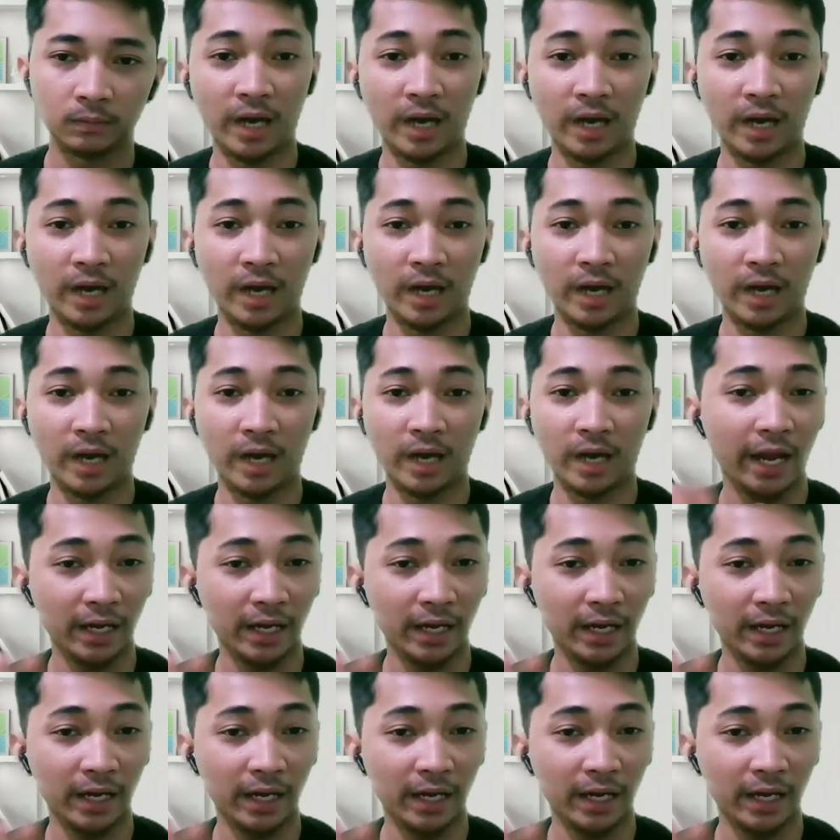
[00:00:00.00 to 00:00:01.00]
I
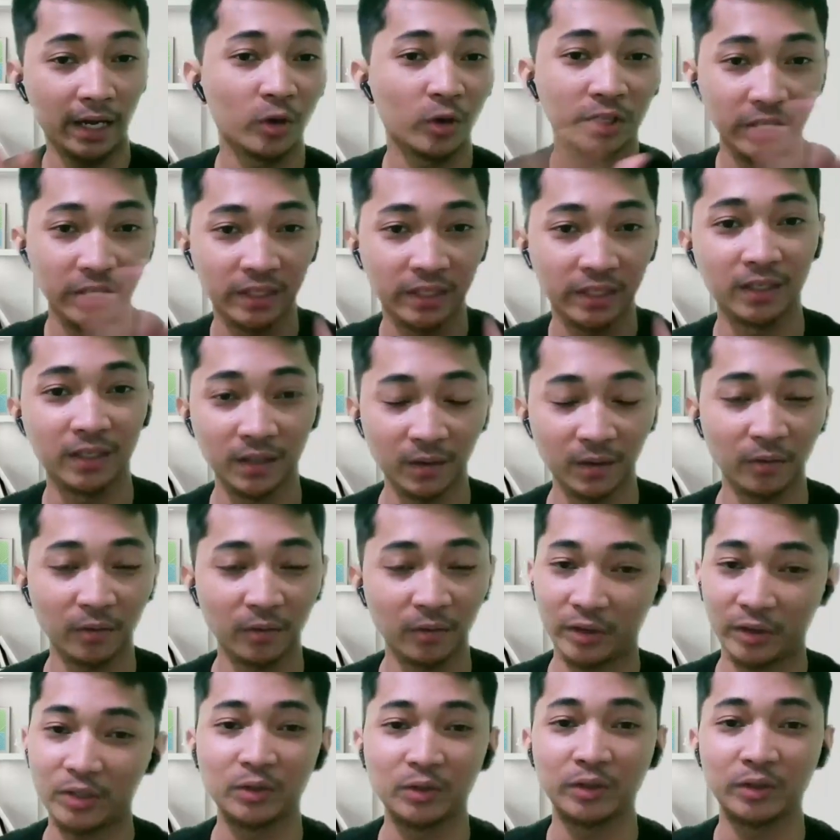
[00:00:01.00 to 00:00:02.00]
had a 4 year
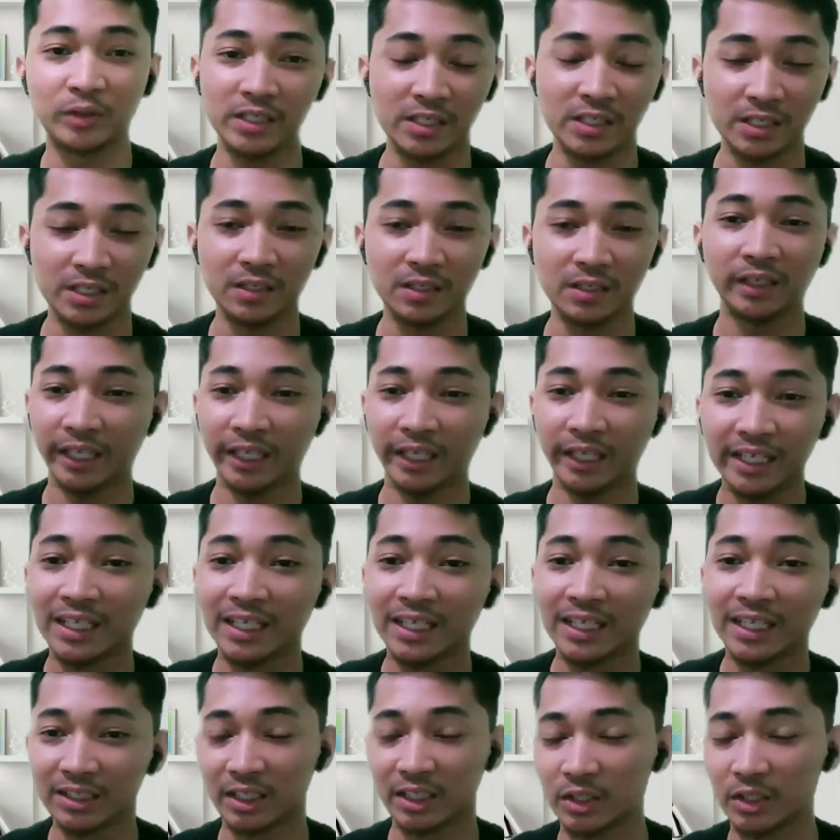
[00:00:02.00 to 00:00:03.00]
of education,
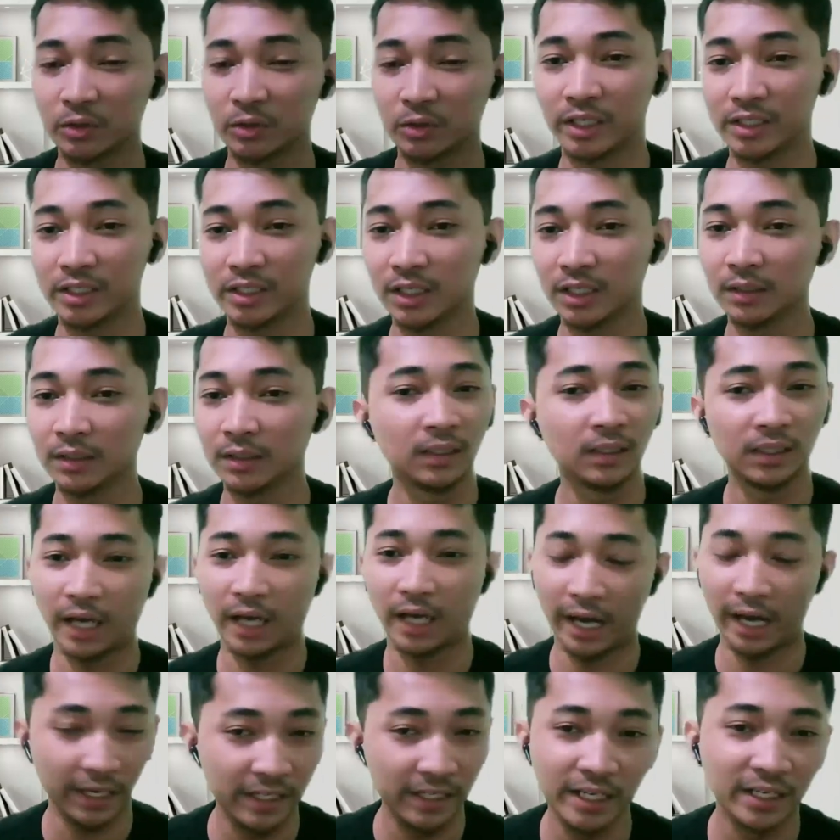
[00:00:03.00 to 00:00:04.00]
English education.
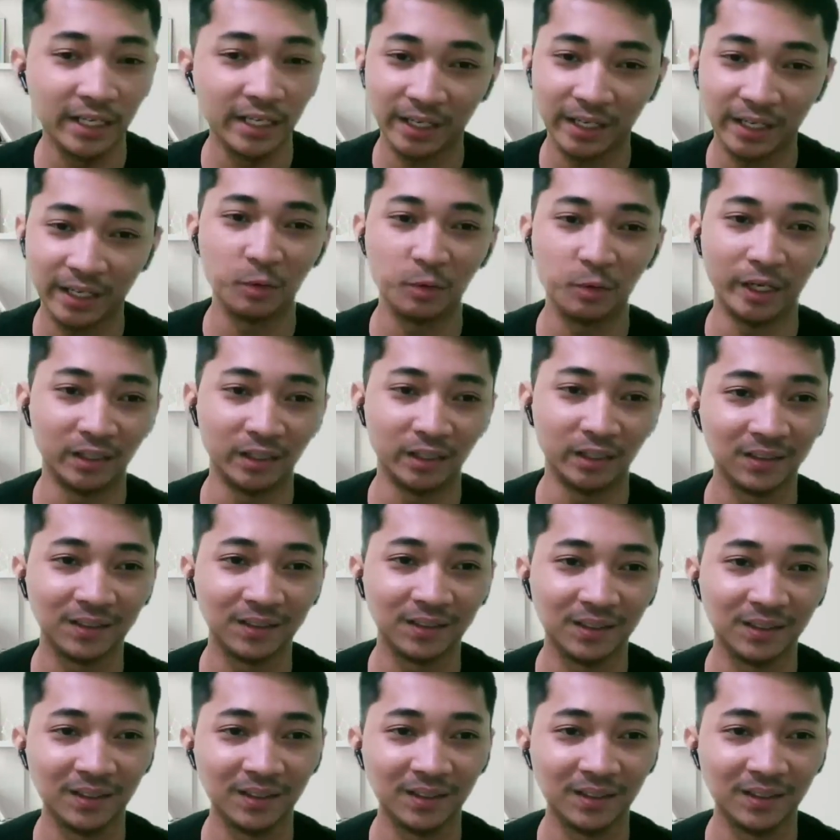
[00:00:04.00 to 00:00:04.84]
I didn't graduate.